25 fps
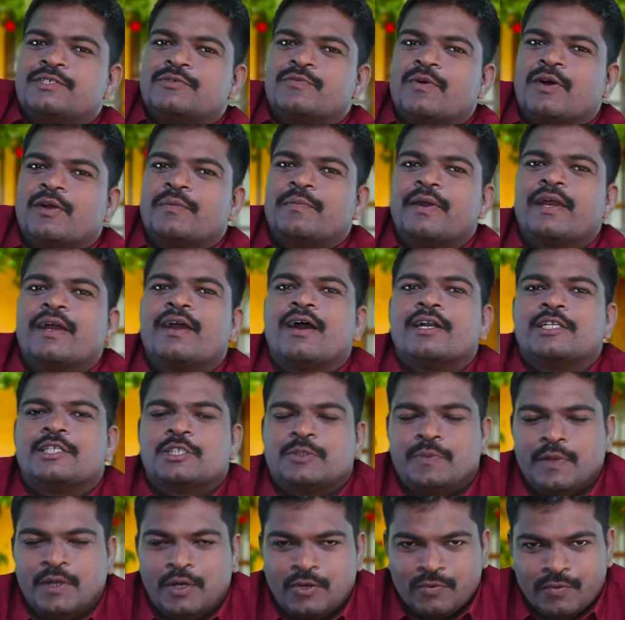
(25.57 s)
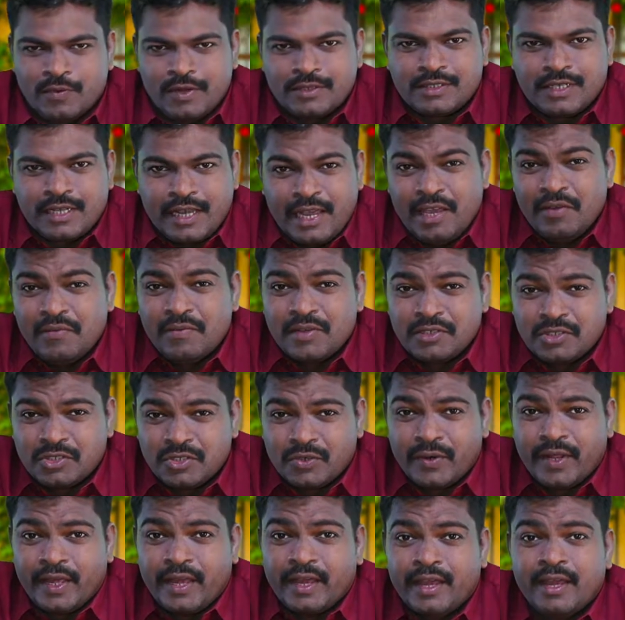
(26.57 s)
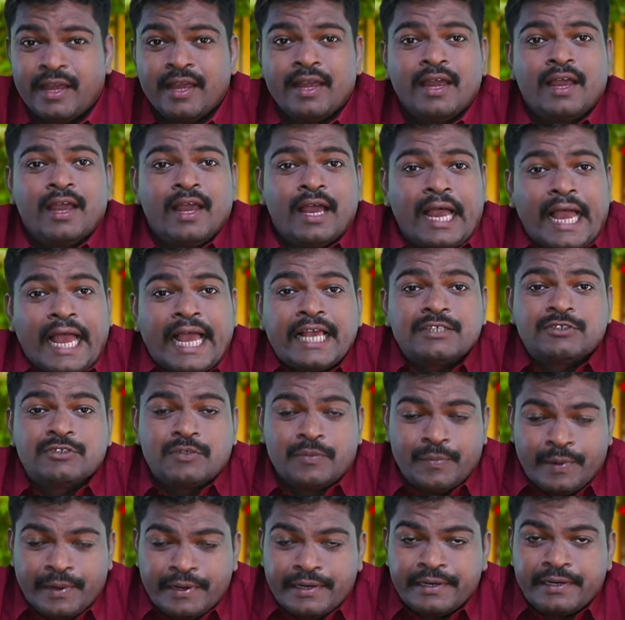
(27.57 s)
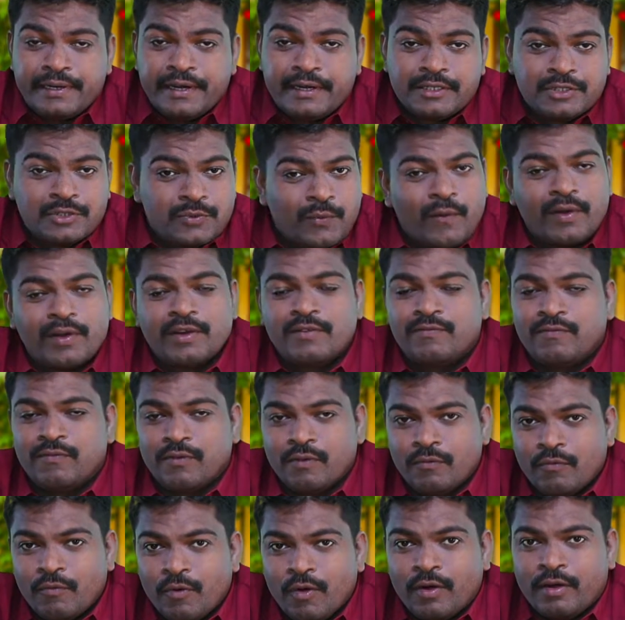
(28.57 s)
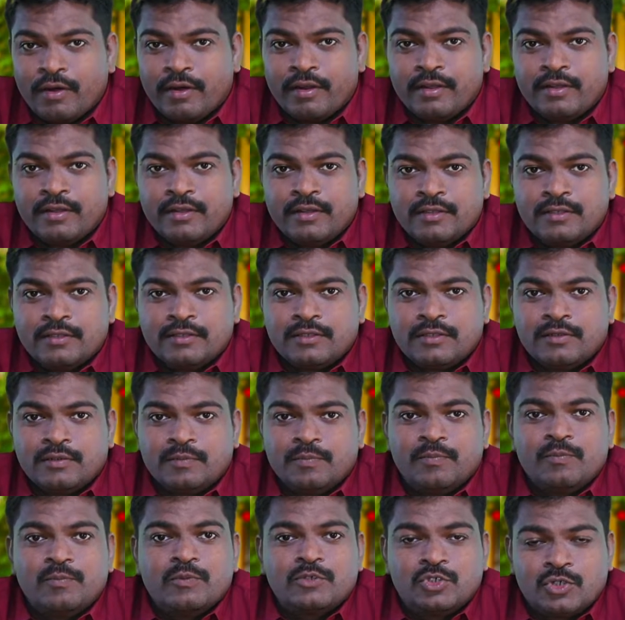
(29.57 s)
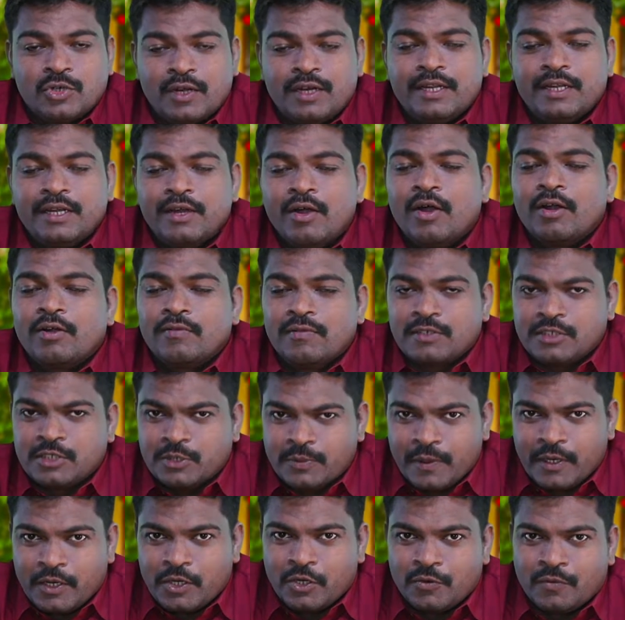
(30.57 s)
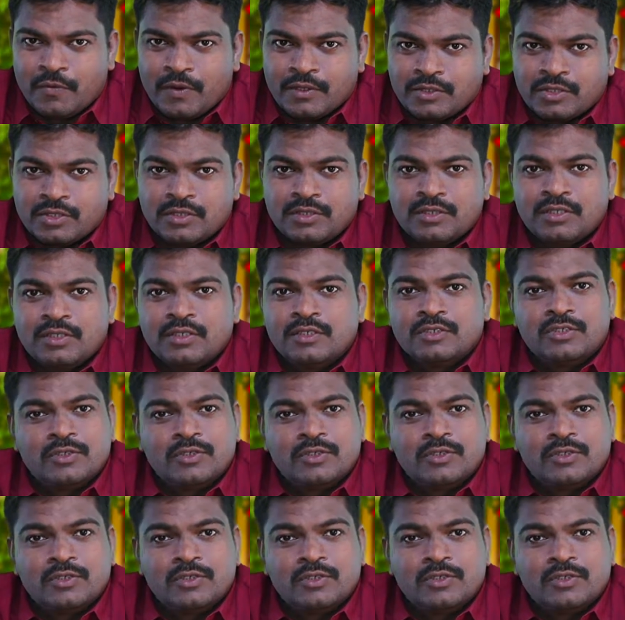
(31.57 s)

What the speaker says: His word. May God speak to us even today as we meditate His wonderful word. Surely God will speak to us.